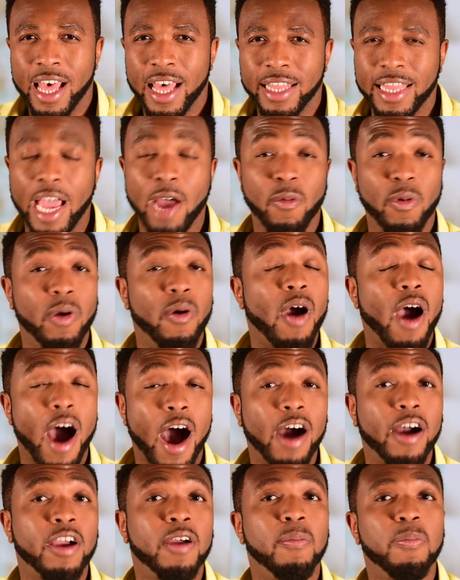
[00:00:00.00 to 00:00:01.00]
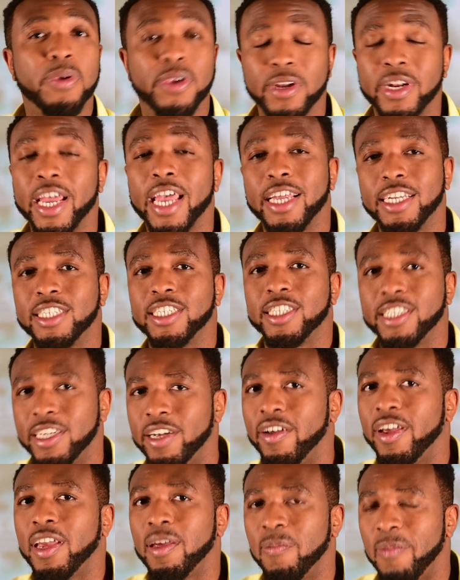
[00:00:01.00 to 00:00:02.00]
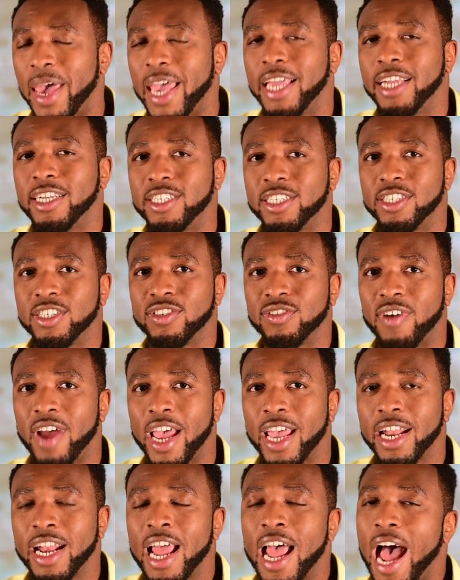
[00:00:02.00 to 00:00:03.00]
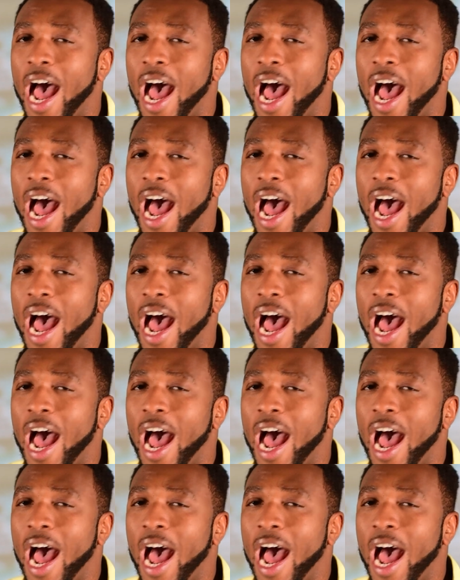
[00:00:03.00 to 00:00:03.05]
that we were all computer engineering majors, right?